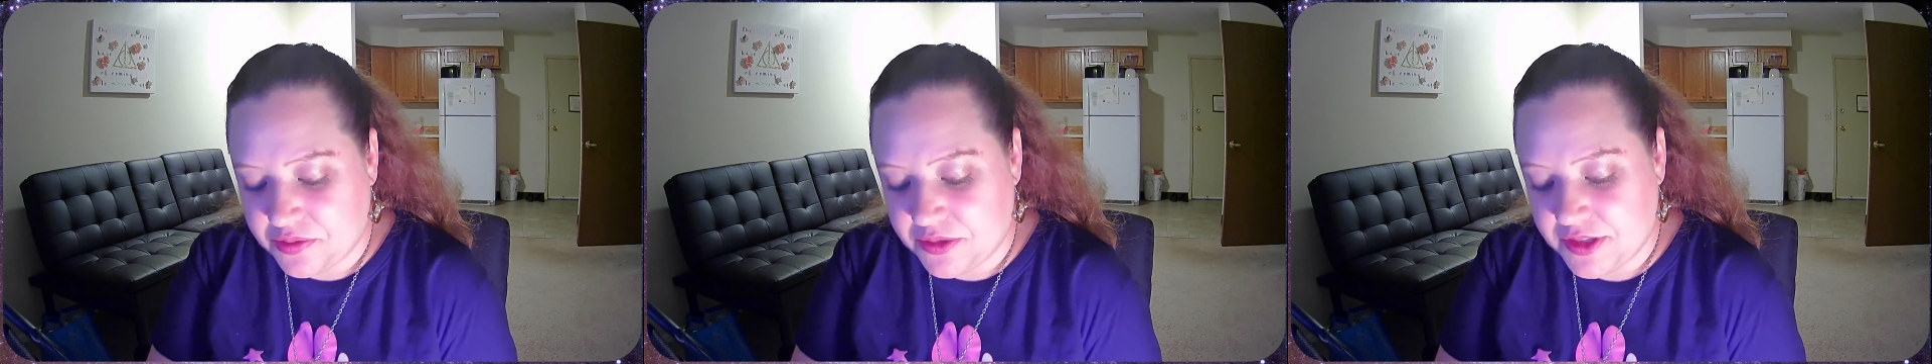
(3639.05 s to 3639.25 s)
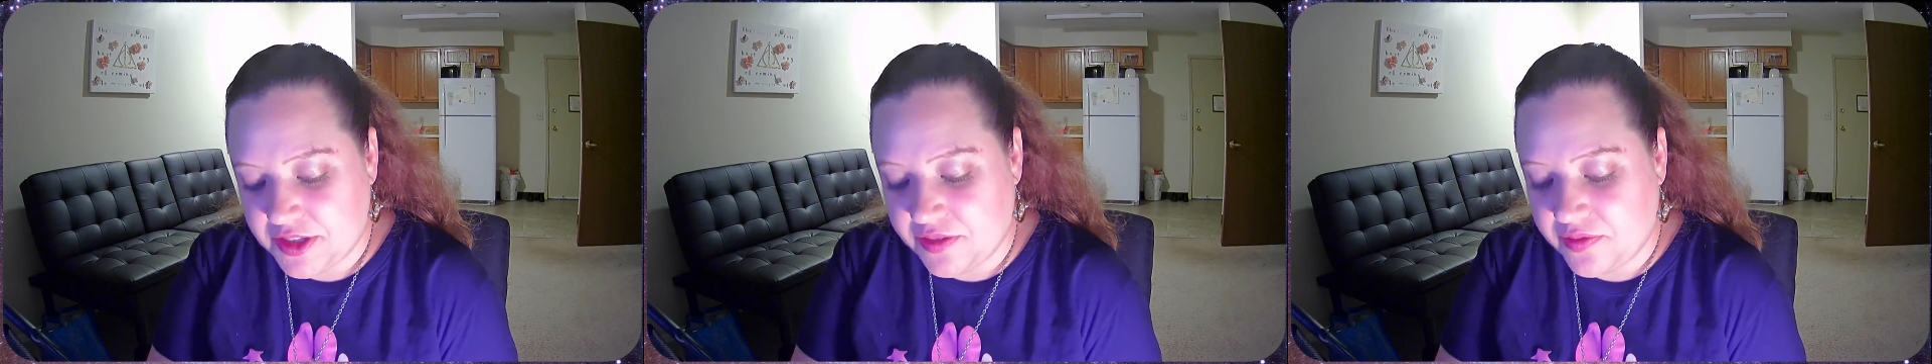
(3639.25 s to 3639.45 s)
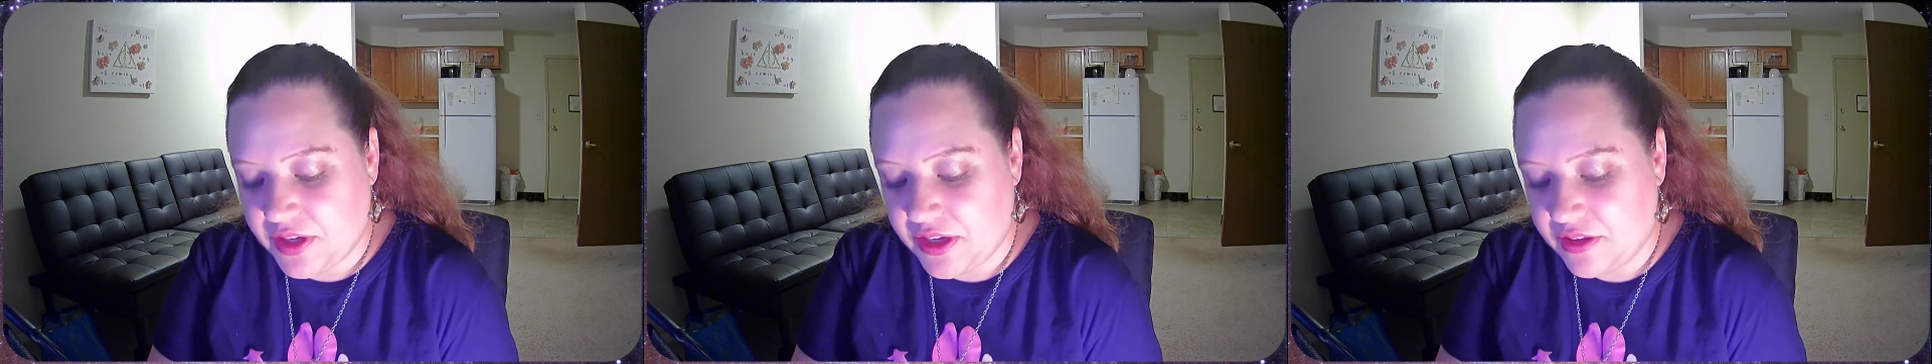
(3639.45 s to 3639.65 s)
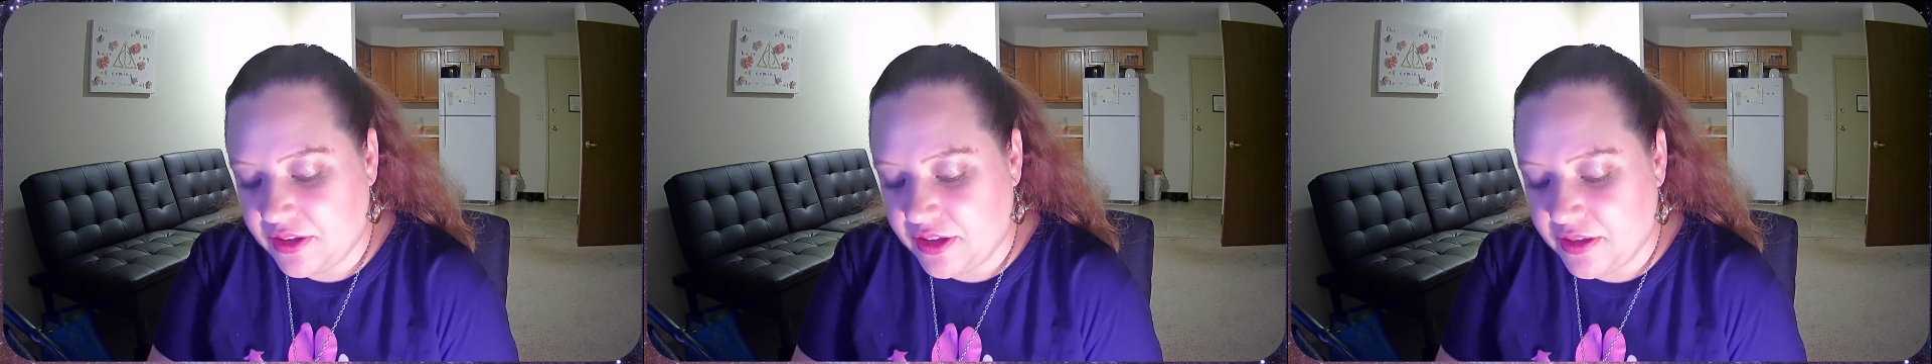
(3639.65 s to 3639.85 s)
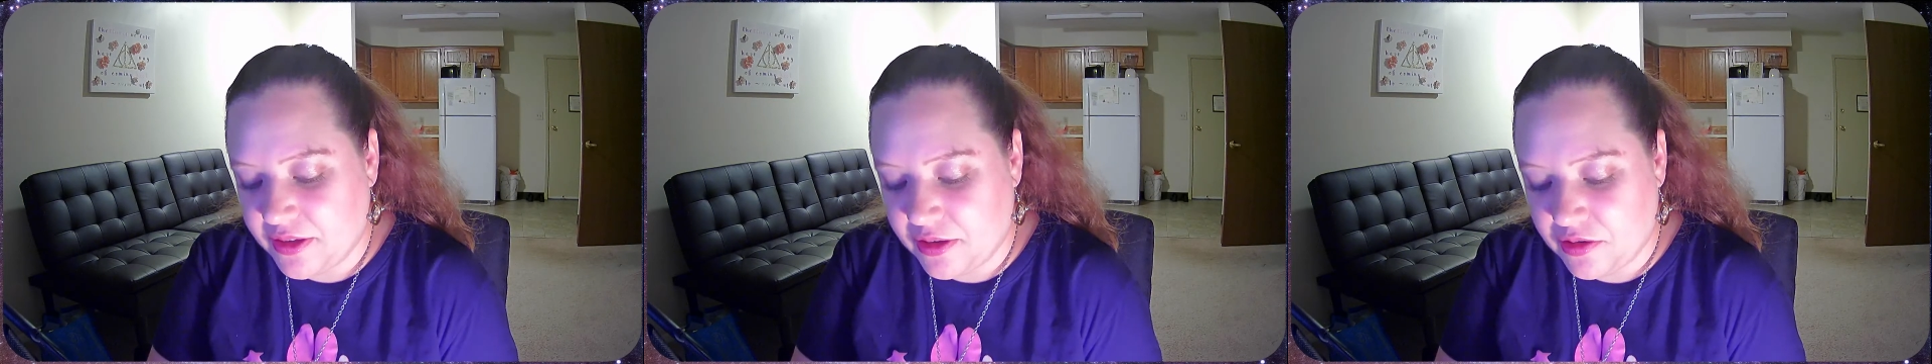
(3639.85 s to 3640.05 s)
Weasley
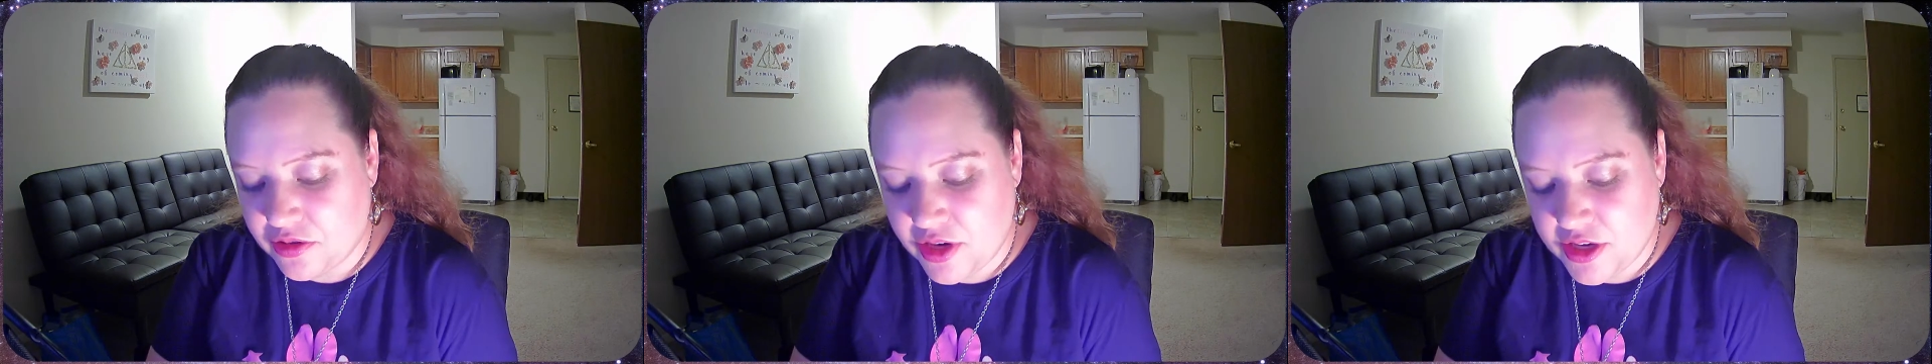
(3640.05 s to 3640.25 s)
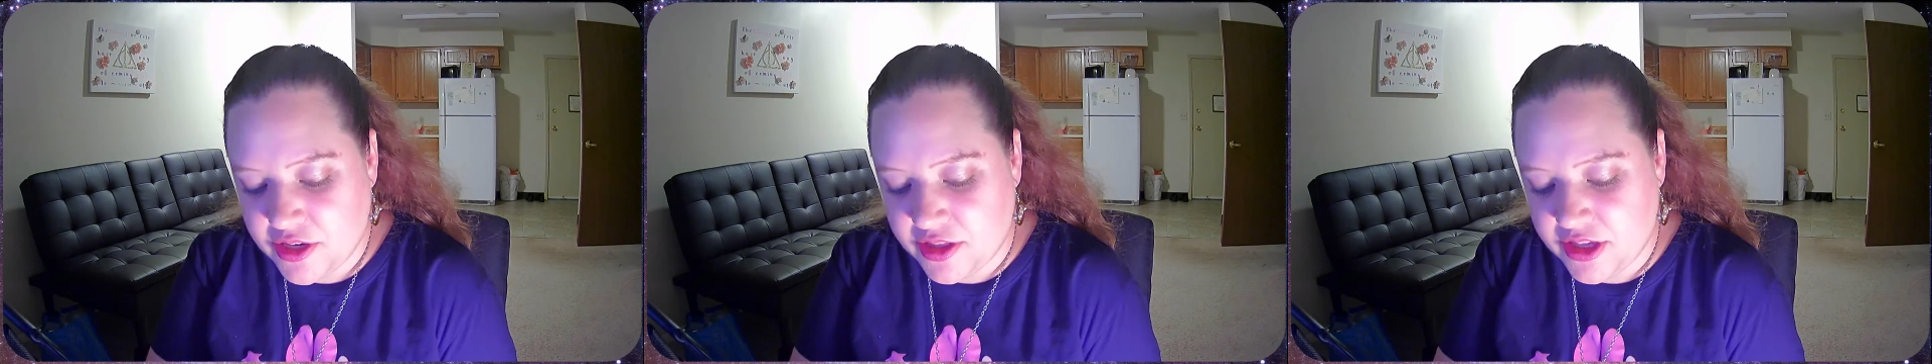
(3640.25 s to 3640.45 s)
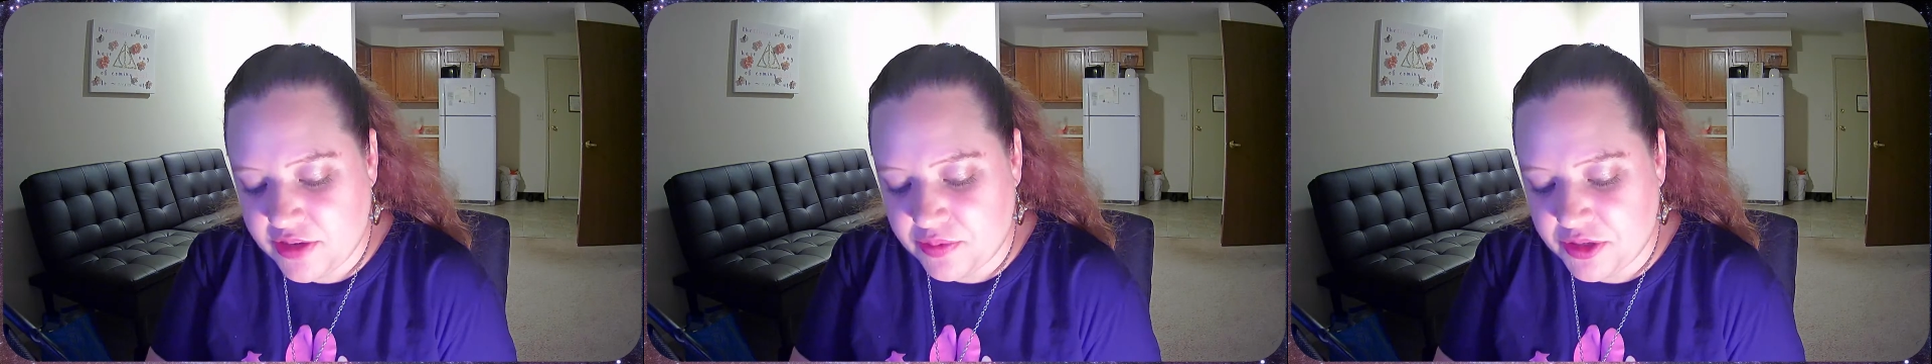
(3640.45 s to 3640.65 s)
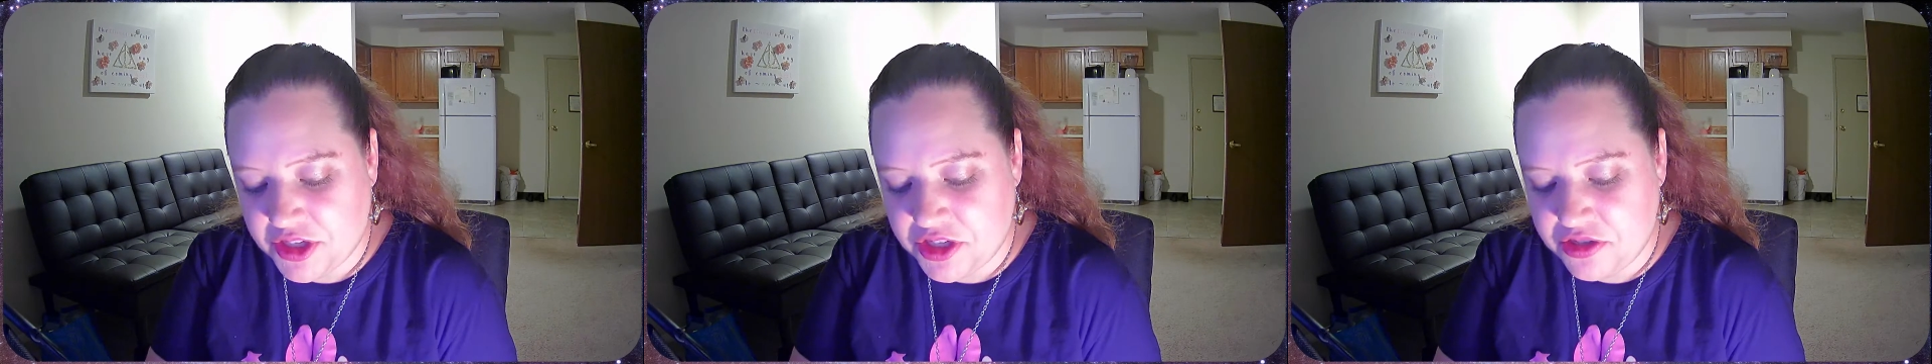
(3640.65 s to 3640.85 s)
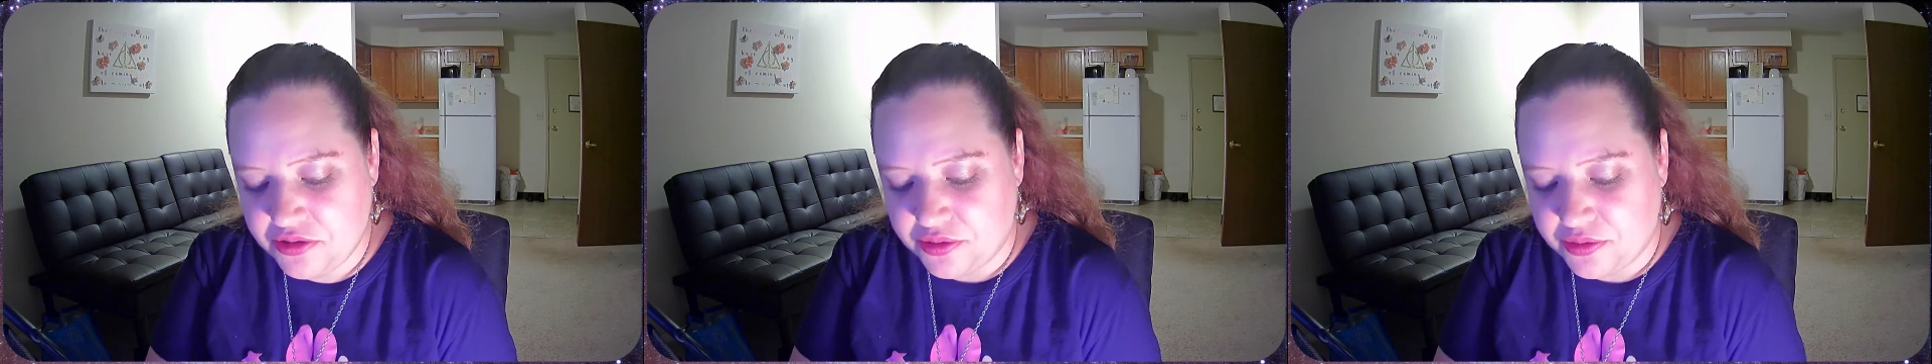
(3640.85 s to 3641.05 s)
vaguely. I'm trying to think what to
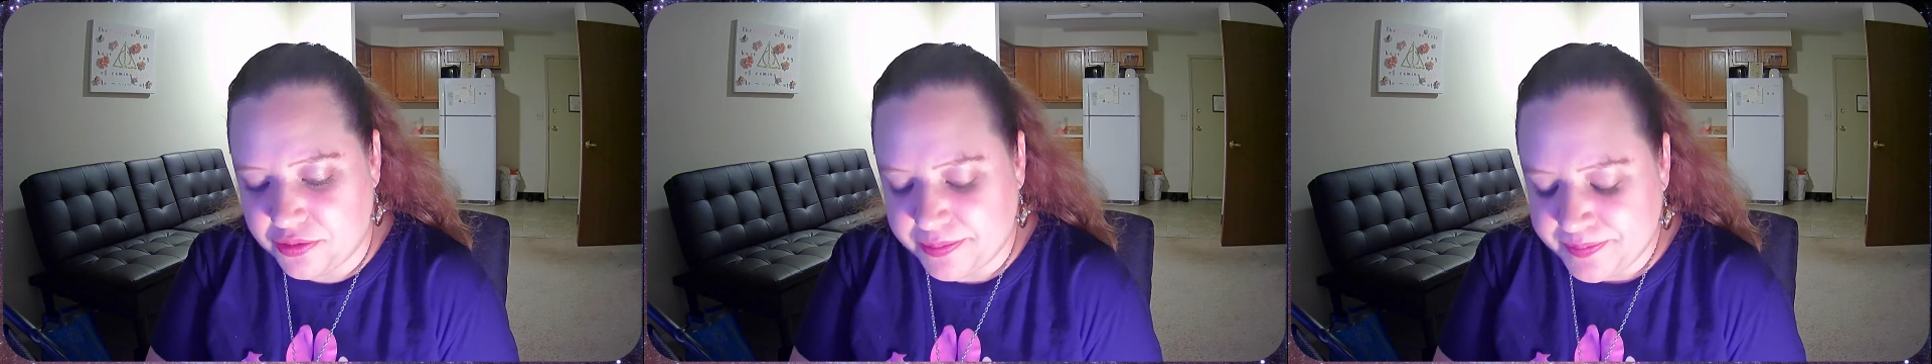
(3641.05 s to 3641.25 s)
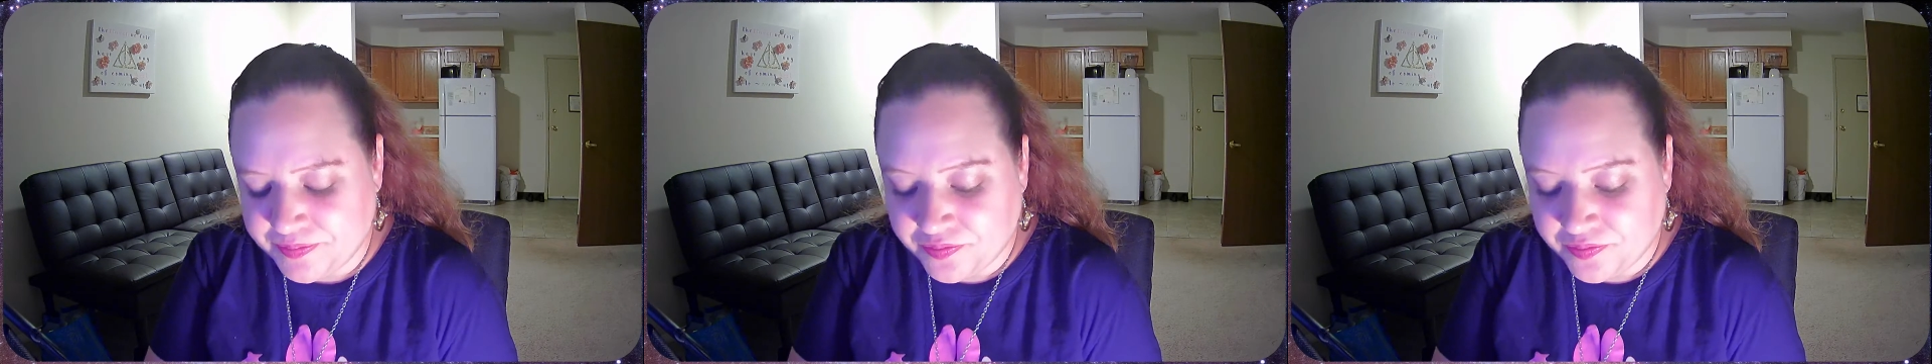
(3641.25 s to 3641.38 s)
do.